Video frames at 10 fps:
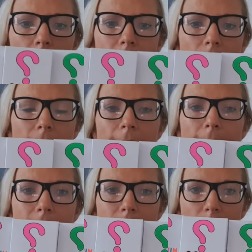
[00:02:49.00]
we don't get
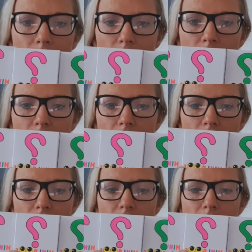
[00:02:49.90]
any doubles, that
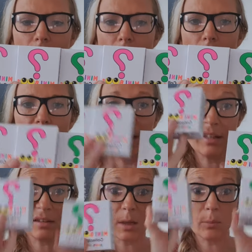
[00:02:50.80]
she's already got
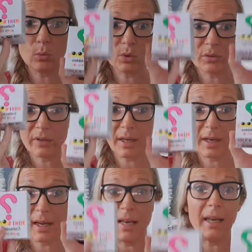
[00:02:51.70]
doubles of
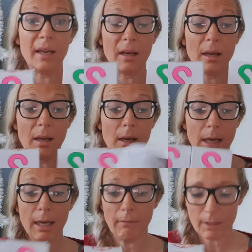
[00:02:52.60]
any in
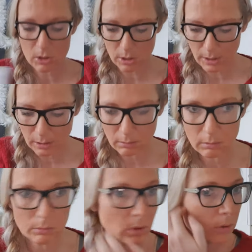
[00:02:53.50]
here actually.
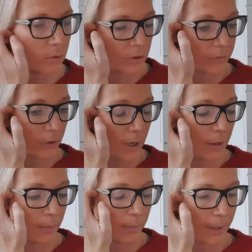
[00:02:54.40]
Oh god, I'm just throwing
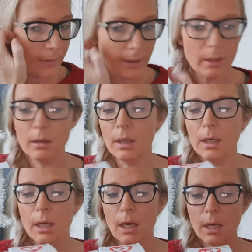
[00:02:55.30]
them about now.
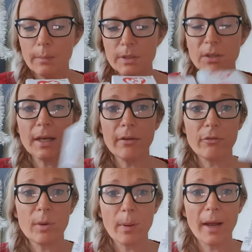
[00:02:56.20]
So yeah,
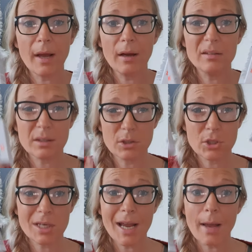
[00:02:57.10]
for a pound,
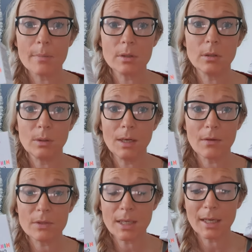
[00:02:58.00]
she absolutely
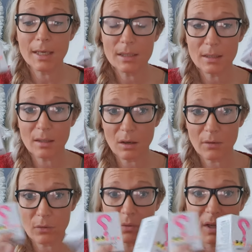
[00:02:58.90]
loves these and I
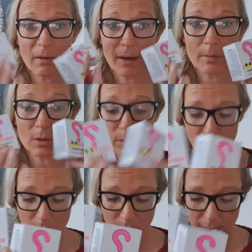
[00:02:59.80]
thought they're an absolute
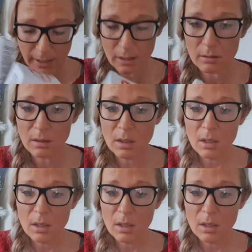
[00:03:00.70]
bargain.